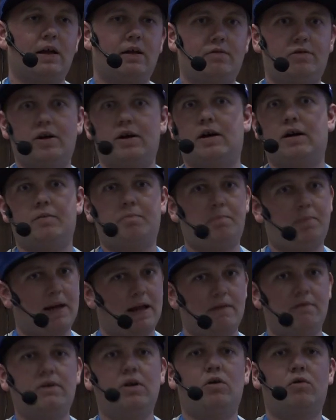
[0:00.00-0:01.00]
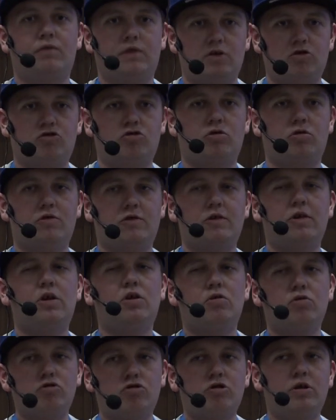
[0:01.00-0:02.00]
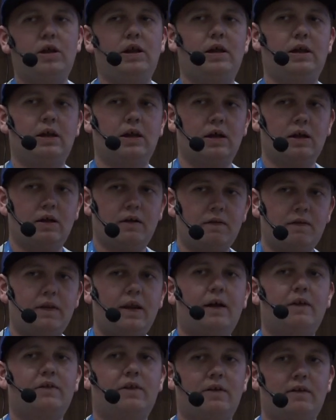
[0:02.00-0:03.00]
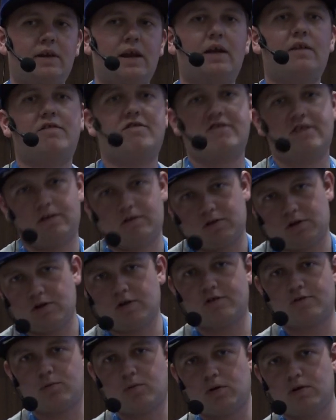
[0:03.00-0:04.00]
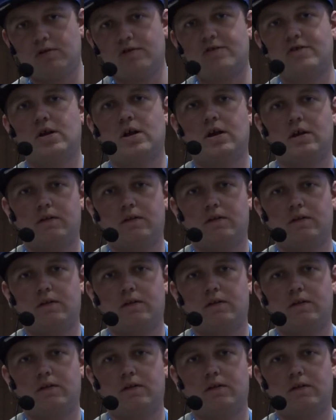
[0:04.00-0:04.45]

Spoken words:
There are plenty of issues, usually not that serious ones,